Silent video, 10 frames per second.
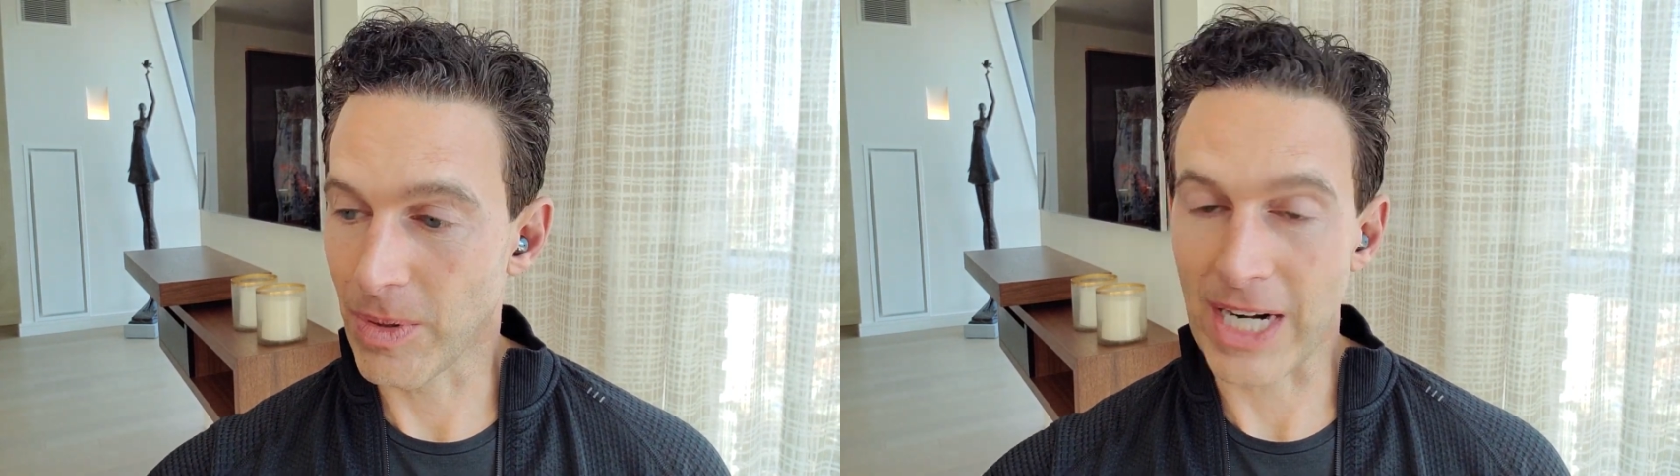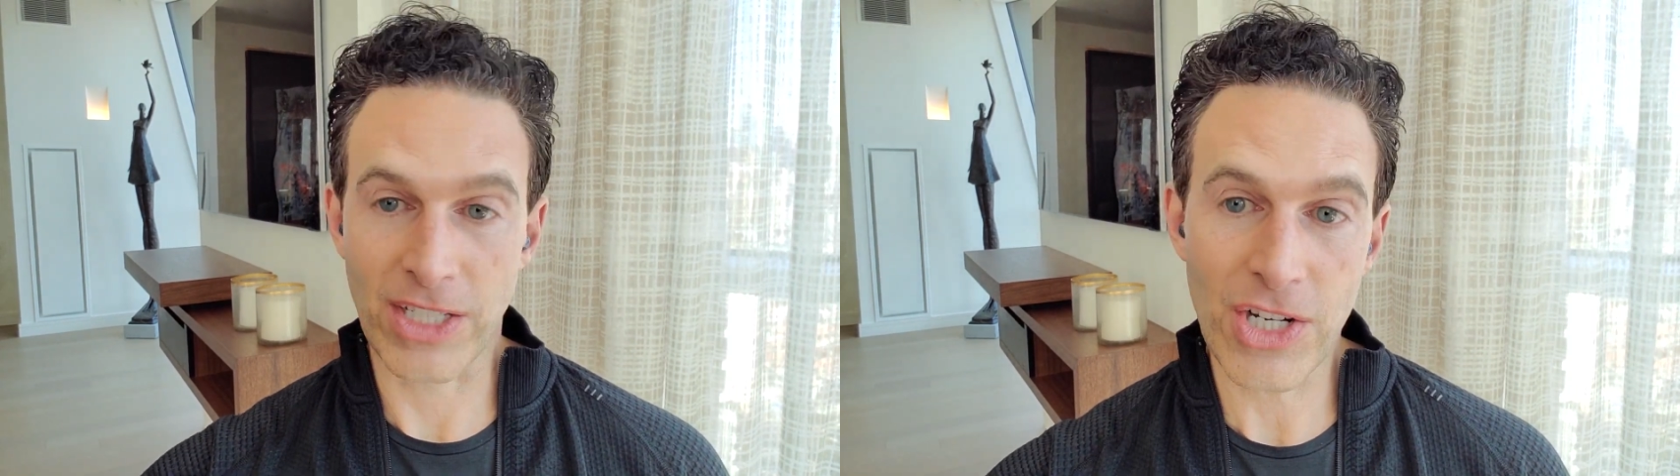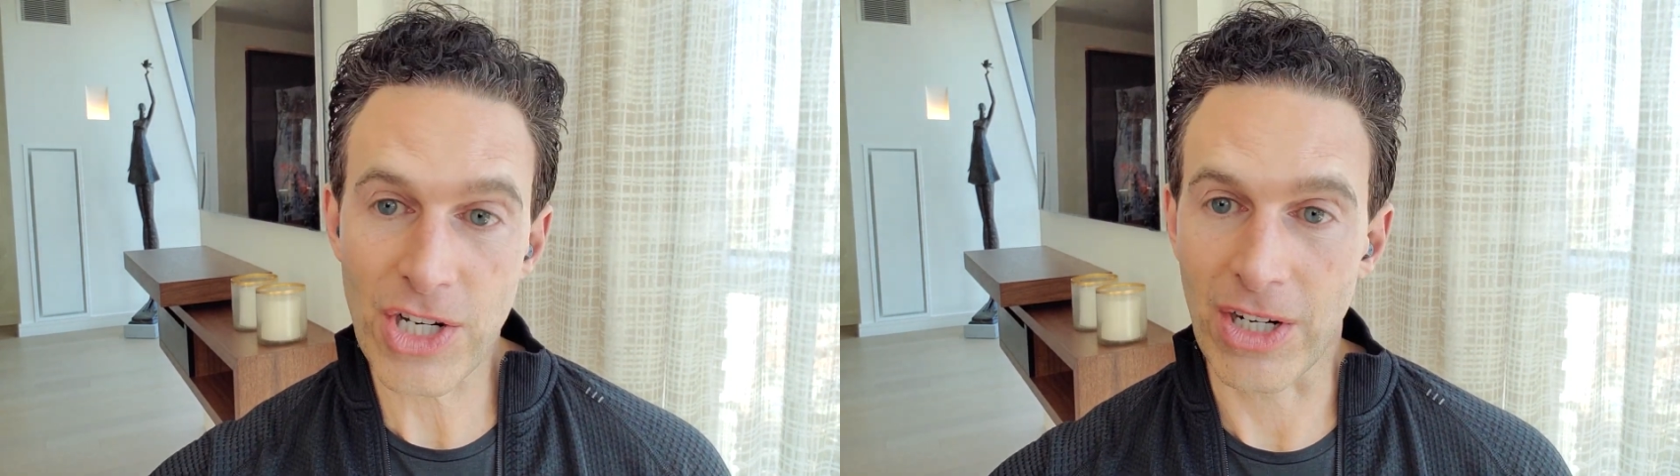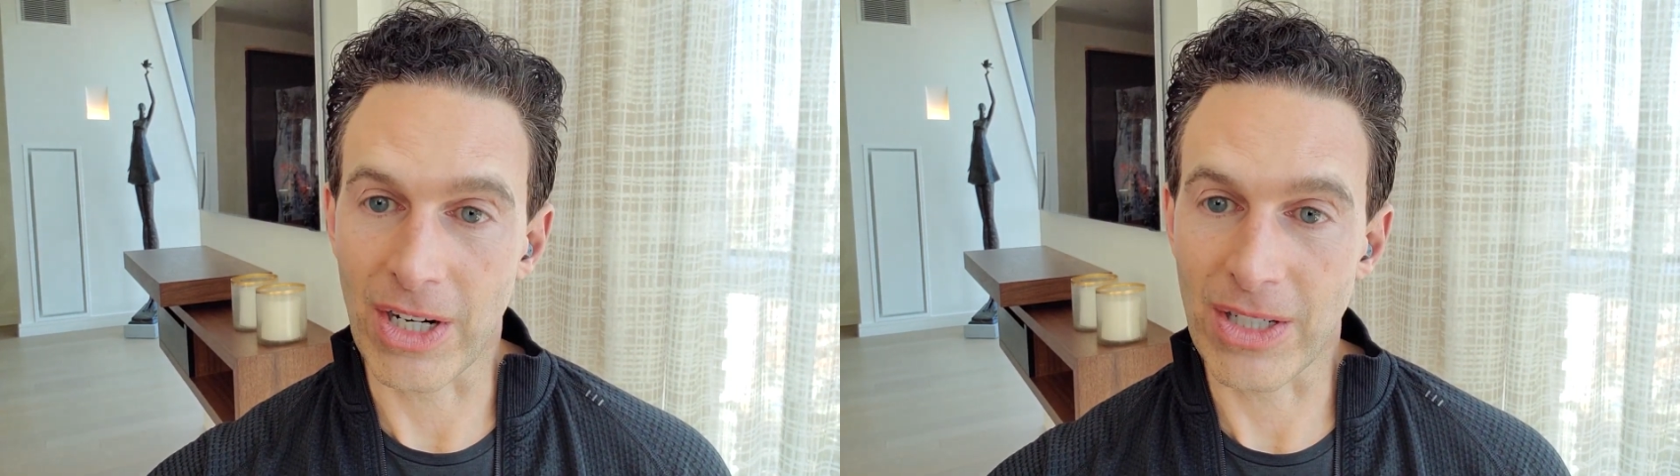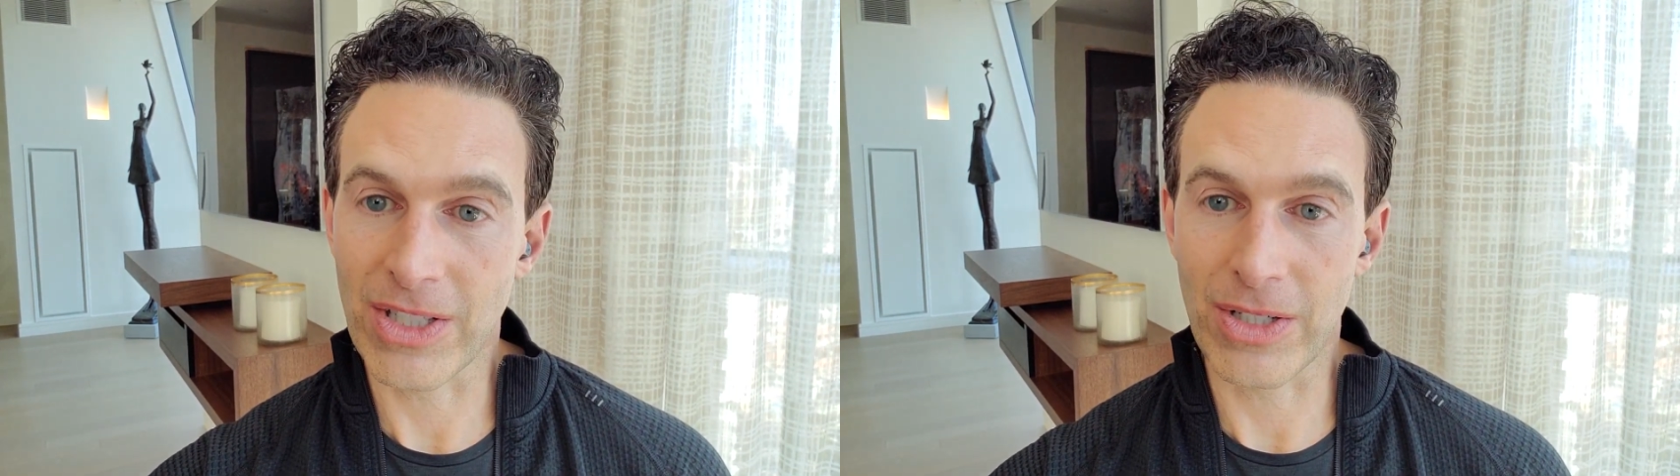
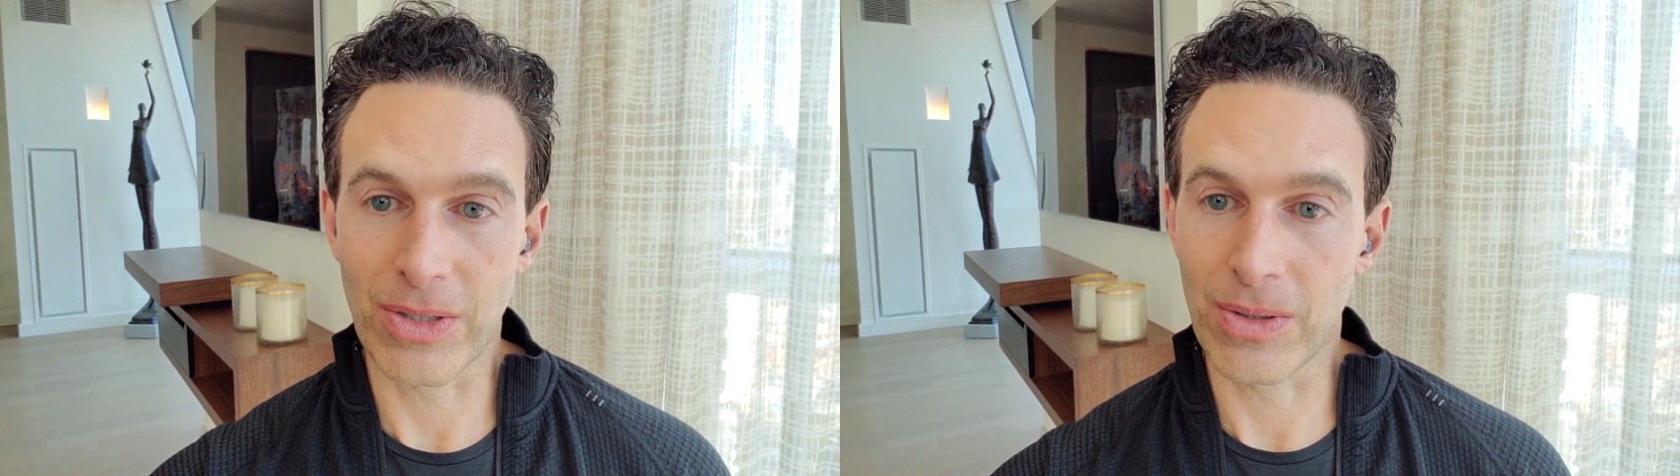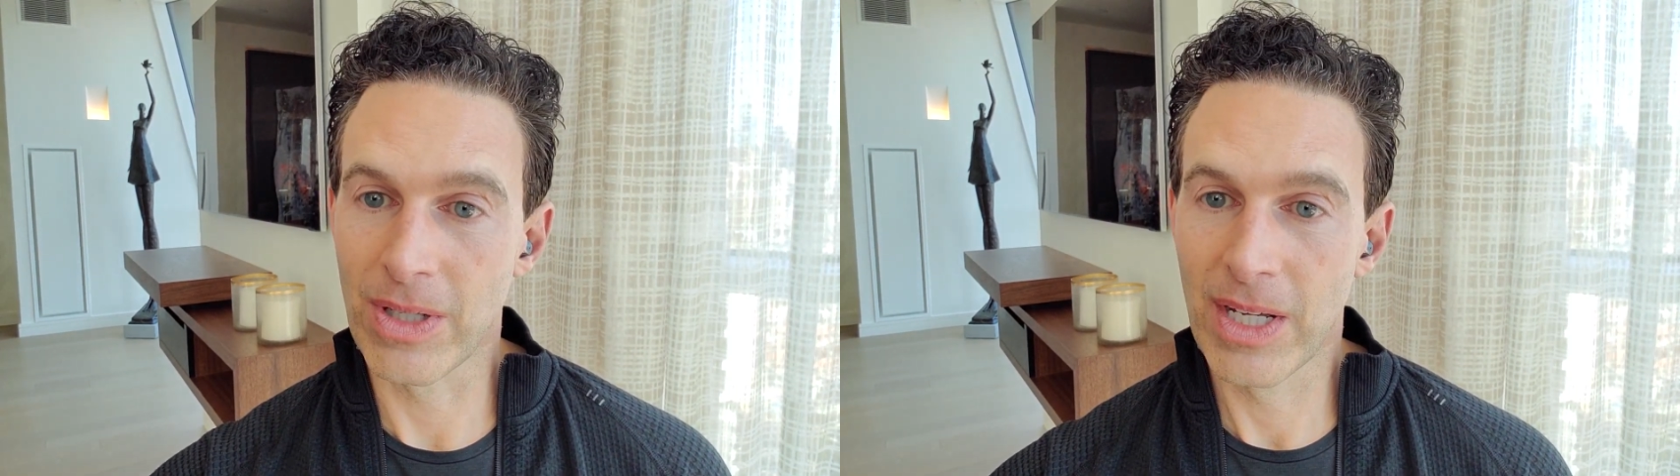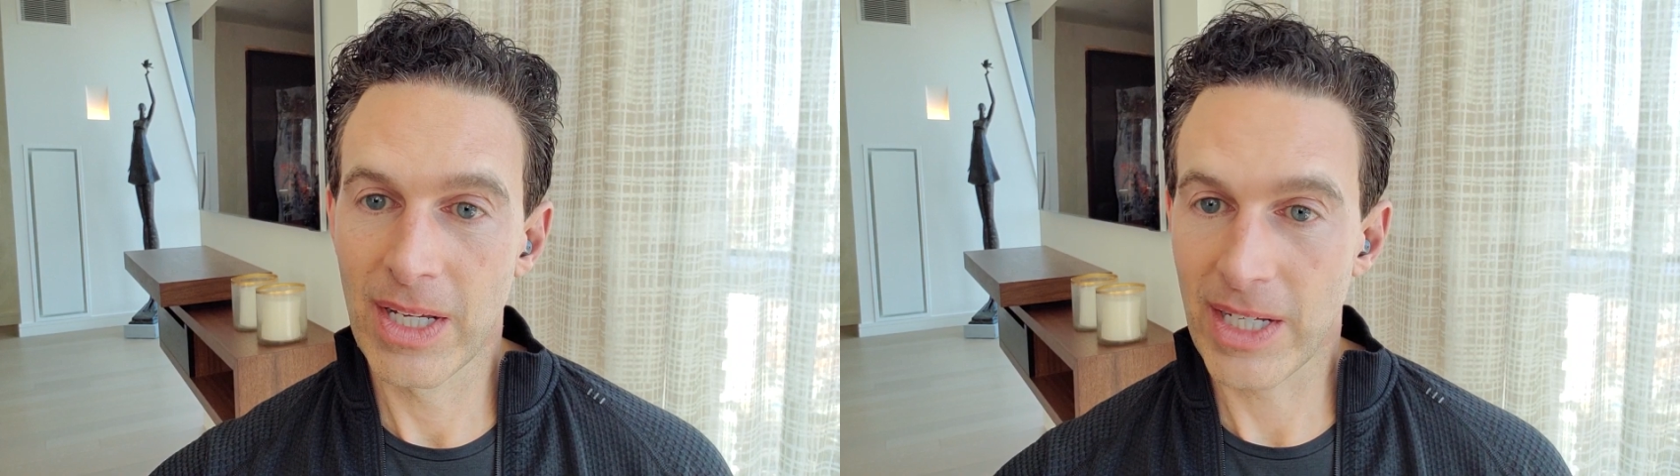practitioner to